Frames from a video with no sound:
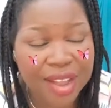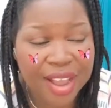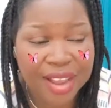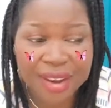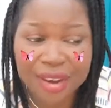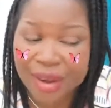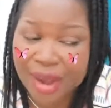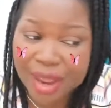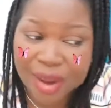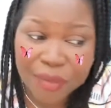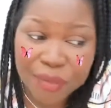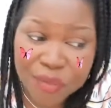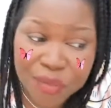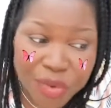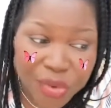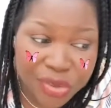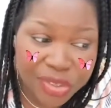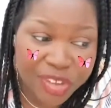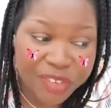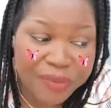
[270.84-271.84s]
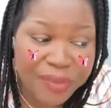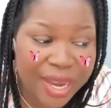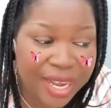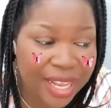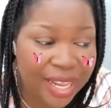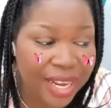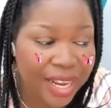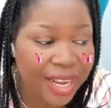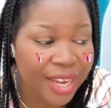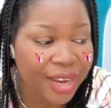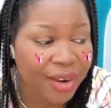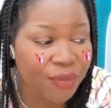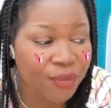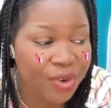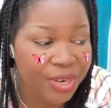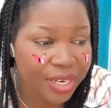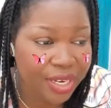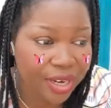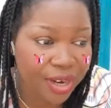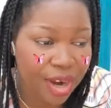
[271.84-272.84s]
like, most of my client,
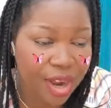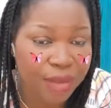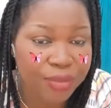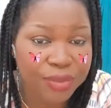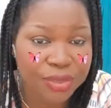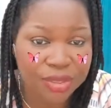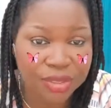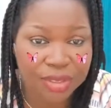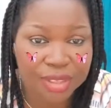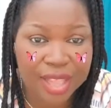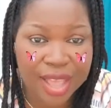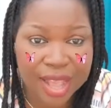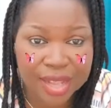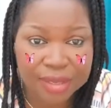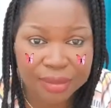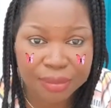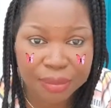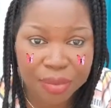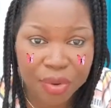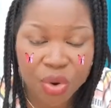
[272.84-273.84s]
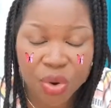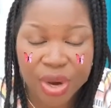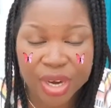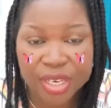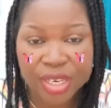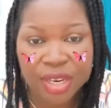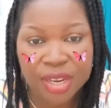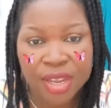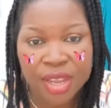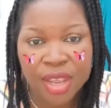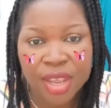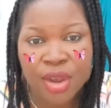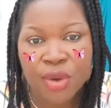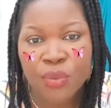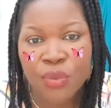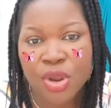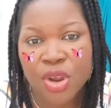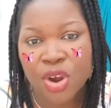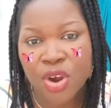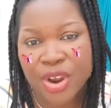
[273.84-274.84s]
when it comes to that point,
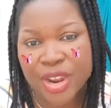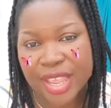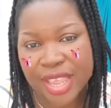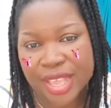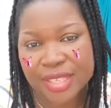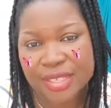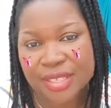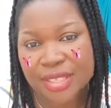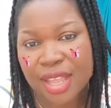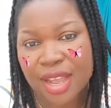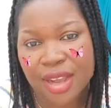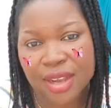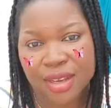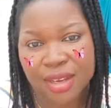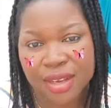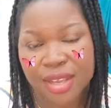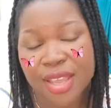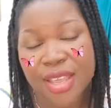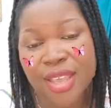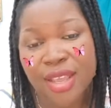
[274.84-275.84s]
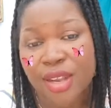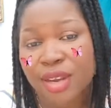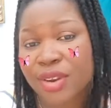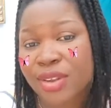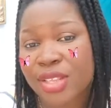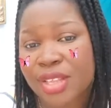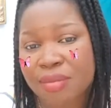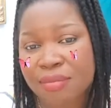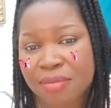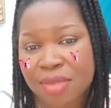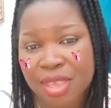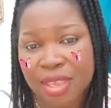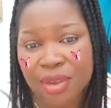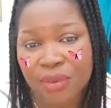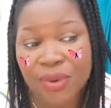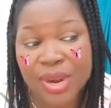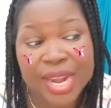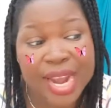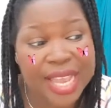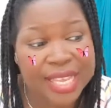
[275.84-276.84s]
we all get stuck, including me.
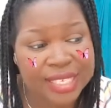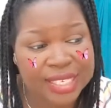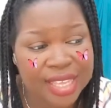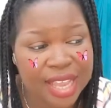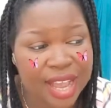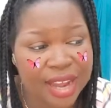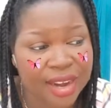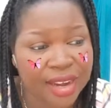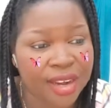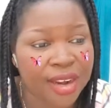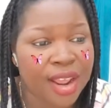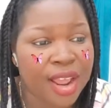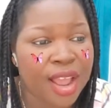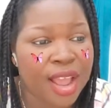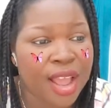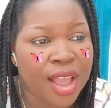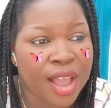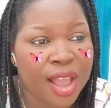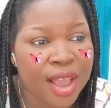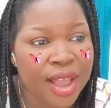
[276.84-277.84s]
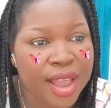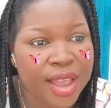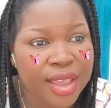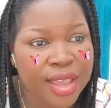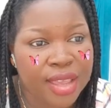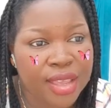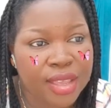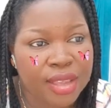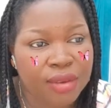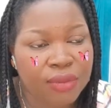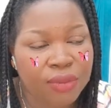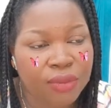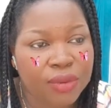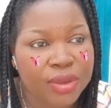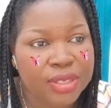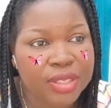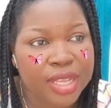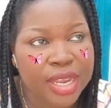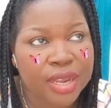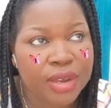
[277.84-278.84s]
When I started, I
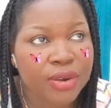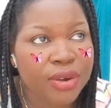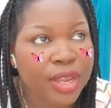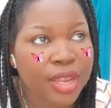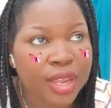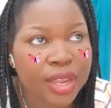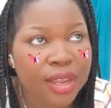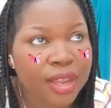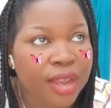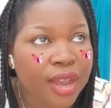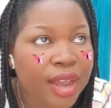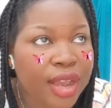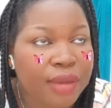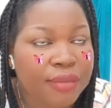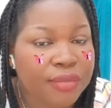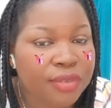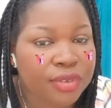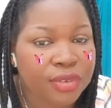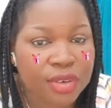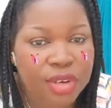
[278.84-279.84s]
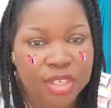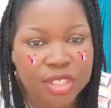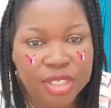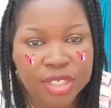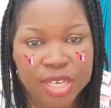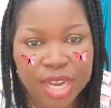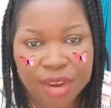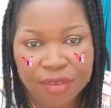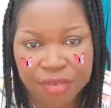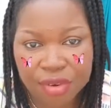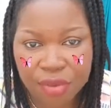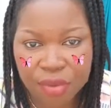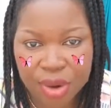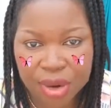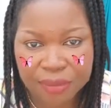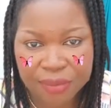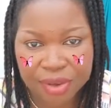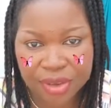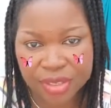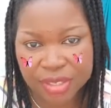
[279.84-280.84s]
was like, okay, I'm coaching
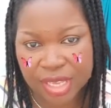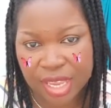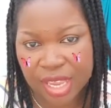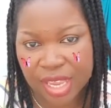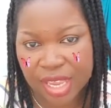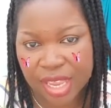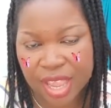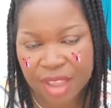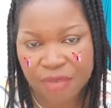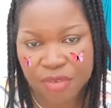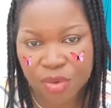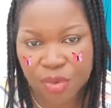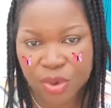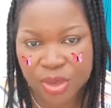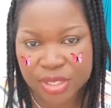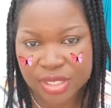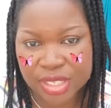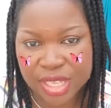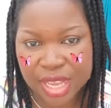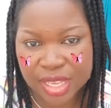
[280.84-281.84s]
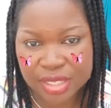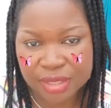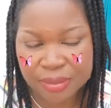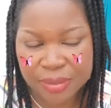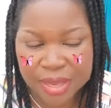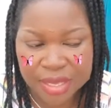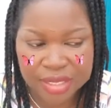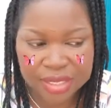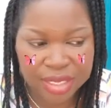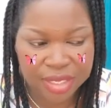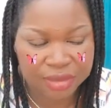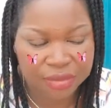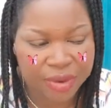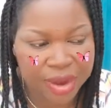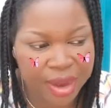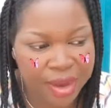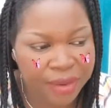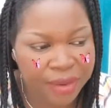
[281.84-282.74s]
everyone because hey, everyone starts business, right?